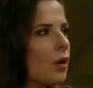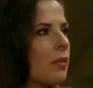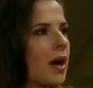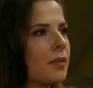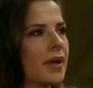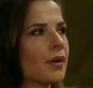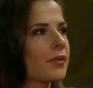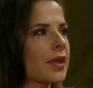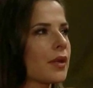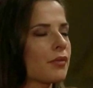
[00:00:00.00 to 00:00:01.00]
know, Mom. I
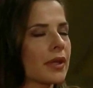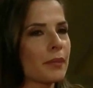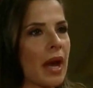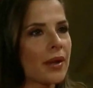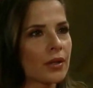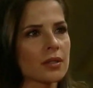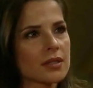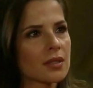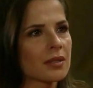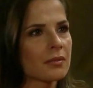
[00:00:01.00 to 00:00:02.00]
don't think it really
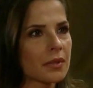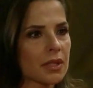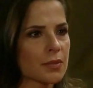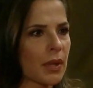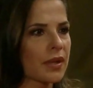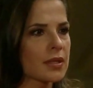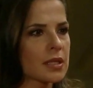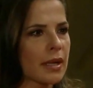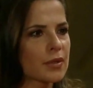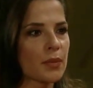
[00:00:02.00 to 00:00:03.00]
matters. Because by
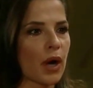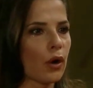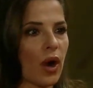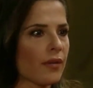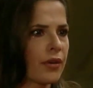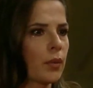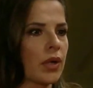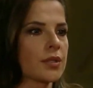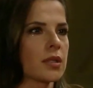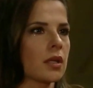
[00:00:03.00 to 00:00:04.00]
this time tomorrow,
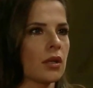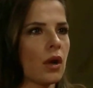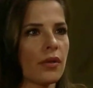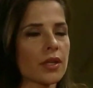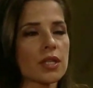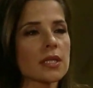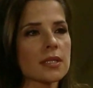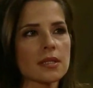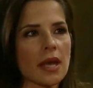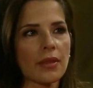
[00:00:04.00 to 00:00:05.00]
everyone's going to know that
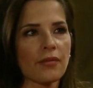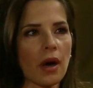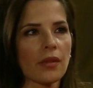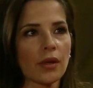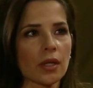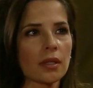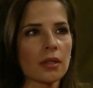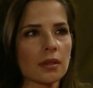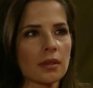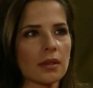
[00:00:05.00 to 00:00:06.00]
Jason's not the father.
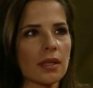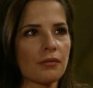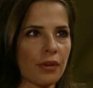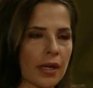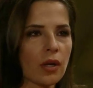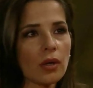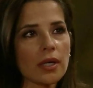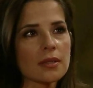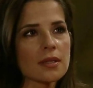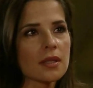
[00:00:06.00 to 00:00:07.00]
And Franco
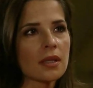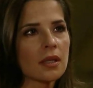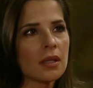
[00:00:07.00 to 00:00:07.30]
is.